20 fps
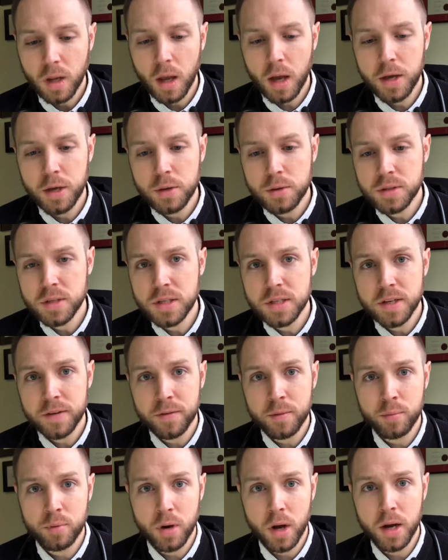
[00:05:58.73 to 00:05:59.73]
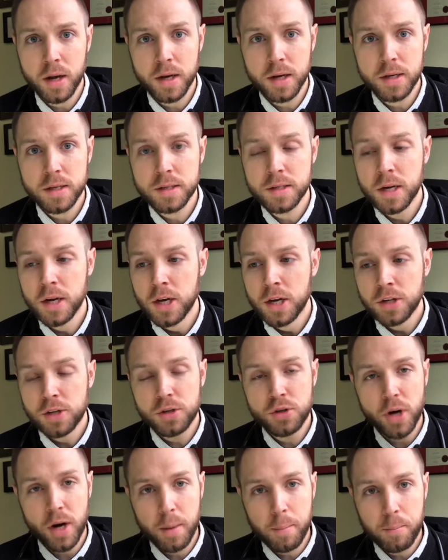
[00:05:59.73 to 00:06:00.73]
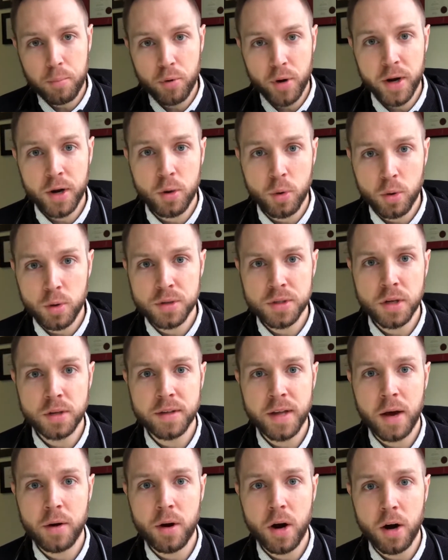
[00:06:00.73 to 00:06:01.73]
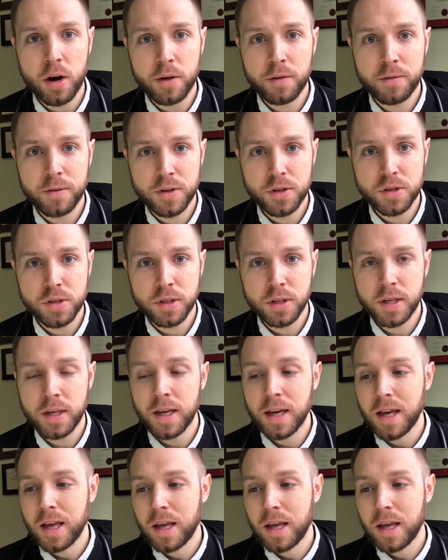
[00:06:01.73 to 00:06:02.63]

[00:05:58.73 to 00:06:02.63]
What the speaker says: I use these different products to try to bring cortisol down artificially,